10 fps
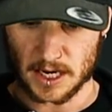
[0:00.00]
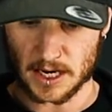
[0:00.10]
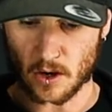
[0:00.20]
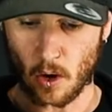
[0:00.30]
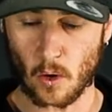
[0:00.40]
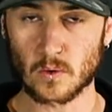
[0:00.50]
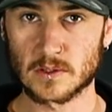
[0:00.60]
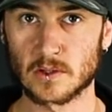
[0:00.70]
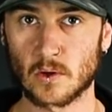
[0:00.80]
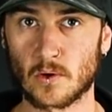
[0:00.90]
it
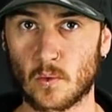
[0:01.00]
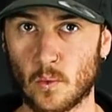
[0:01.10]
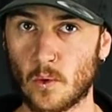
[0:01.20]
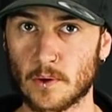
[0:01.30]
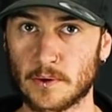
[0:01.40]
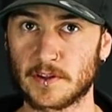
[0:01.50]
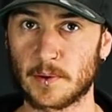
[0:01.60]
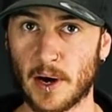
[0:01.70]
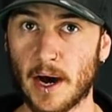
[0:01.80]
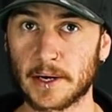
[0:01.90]
holds a lot of water in
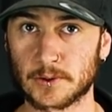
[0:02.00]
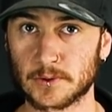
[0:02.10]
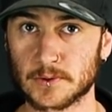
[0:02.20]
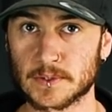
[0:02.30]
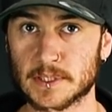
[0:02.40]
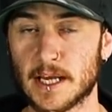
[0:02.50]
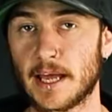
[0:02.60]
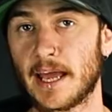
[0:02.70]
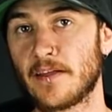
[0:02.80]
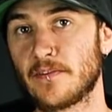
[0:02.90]
the particles,
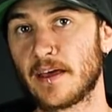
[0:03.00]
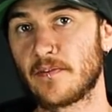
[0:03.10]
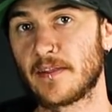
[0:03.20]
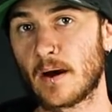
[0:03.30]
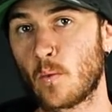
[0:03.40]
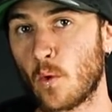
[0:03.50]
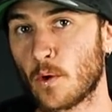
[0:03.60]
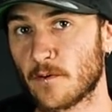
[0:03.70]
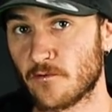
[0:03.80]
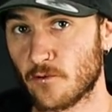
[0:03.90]
and then that
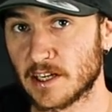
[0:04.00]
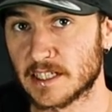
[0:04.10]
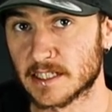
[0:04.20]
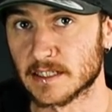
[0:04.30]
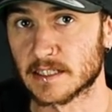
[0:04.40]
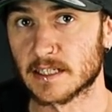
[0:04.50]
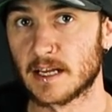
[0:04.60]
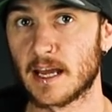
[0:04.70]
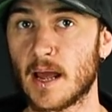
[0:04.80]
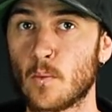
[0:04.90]
water freezes.
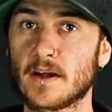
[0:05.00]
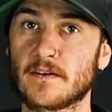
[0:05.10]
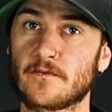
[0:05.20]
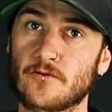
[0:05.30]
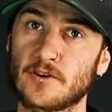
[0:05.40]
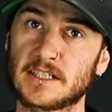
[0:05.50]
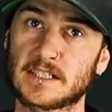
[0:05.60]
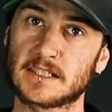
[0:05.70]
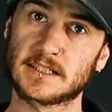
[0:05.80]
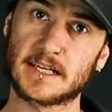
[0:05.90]
And when it
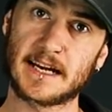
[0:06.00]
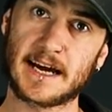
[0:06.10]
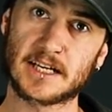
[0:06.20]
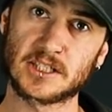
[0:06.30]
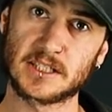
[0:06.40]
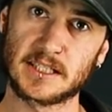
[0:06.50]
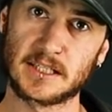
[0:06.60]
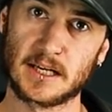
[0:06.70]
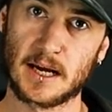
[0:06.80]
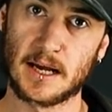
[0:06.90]
freezes, it
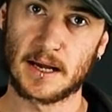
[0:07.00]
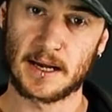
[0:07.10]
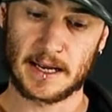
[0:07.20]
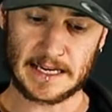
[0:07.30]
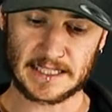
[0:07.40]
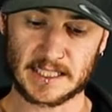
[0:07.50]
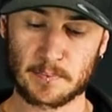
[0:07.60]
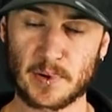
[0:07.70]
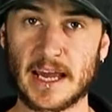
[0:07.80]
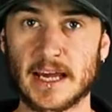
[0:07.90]
actually
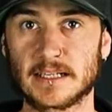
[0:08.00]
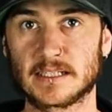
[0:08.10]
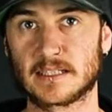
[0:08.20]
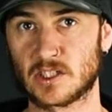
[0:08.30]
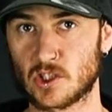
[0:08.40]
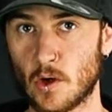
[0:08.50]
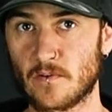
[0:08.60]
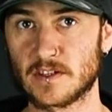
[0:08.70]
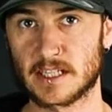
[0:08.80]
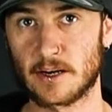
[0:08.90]
expands the
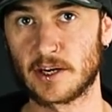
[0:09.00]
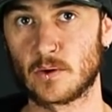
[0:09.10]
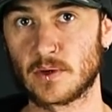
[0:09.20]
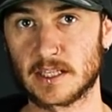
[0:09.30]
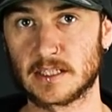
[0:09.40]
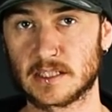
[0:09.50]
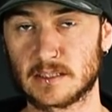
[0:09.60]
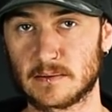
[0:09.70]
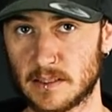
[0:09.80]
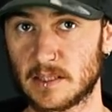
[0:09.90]
surface area within
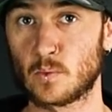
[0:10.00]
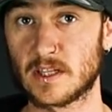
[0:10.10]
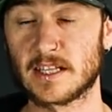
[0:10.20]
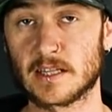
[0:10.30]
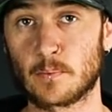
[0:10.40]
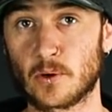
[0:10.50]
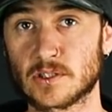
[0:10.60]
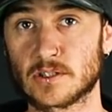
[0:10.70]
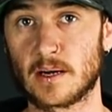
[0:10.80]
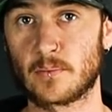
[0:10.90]
the
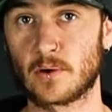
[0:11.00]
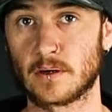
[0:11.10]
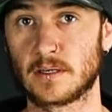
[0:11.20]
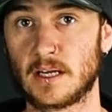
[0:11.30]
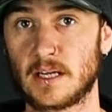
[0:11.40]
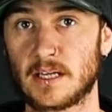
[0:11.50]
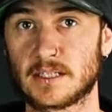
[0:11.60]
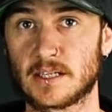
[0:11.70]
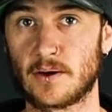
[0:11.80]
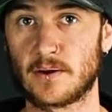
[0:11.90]
bonsai pot.
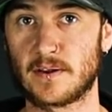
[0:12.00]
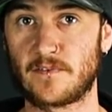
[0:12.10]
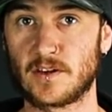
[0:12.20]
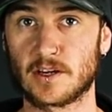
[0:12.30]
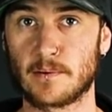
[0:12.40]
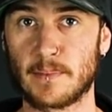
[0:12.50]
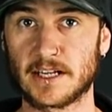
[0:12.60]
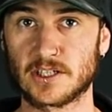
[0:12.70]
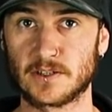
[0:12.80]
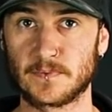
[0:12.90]
So if you can
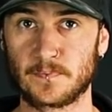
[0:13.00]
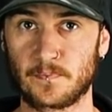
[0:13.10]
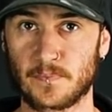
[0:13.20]
imagine